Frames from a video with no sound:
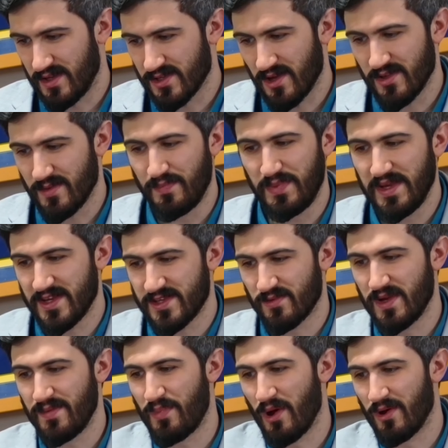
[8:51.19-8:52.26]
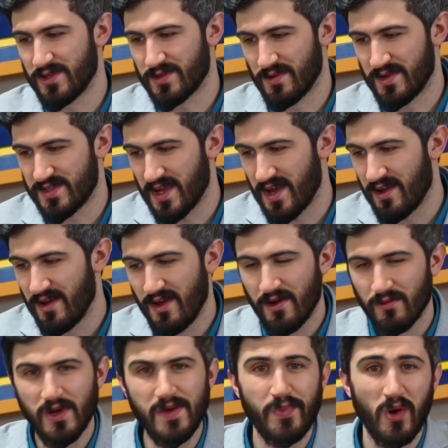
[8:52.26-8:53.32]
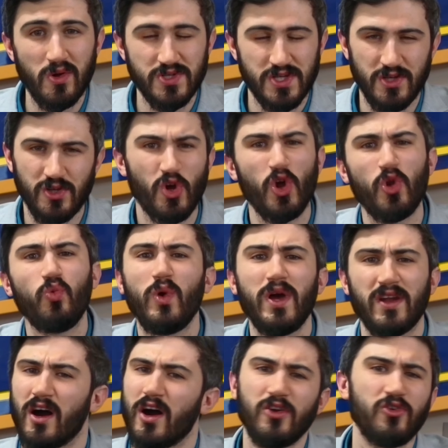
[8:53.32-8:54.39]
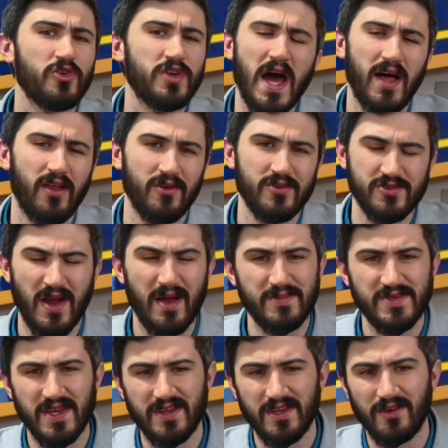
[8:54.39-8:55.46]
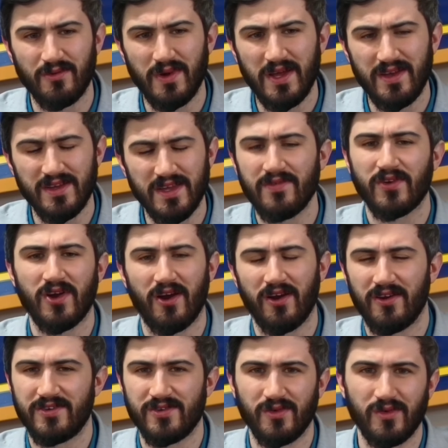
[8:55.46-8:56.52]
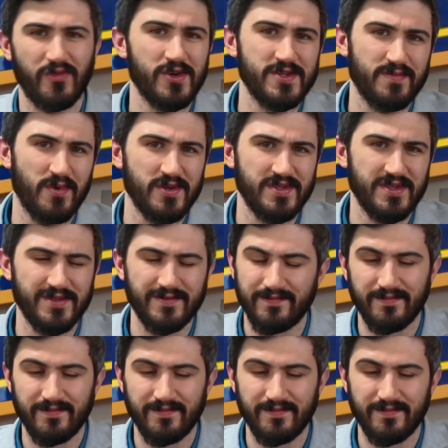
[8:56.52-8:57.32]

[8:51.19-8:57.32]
all the BS reposts where you say, repost and you could win $100, or I'm sending away a gift card to the first person.